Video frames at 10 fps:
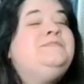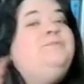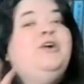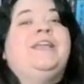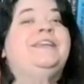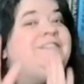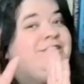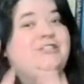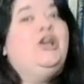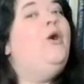This book is
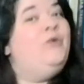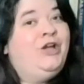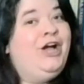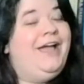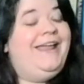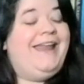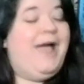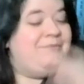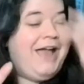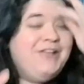so good.
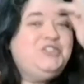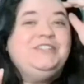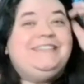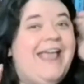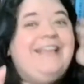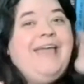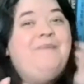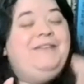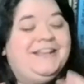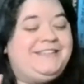I'm not just saying
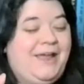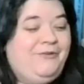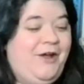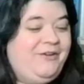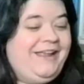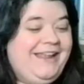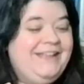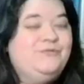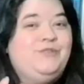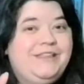that because I wrote it.
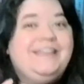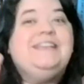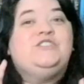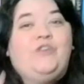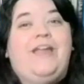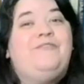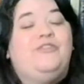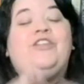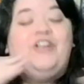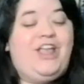It really is great
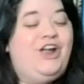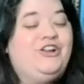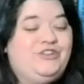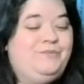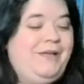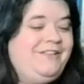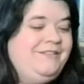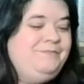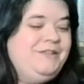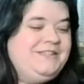for their character
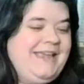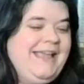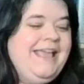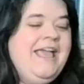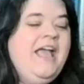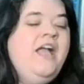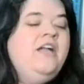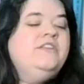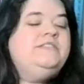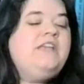building.
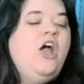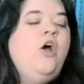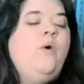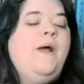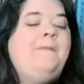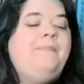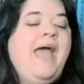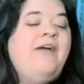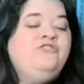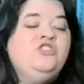So
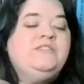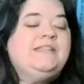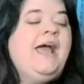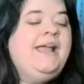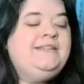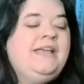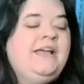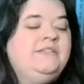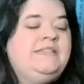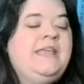after Skye
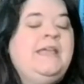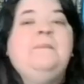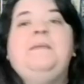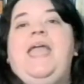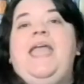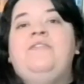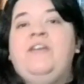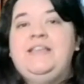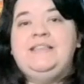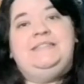tells him
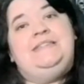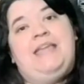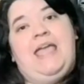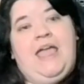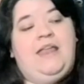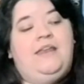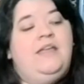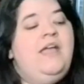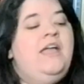Ava is dead,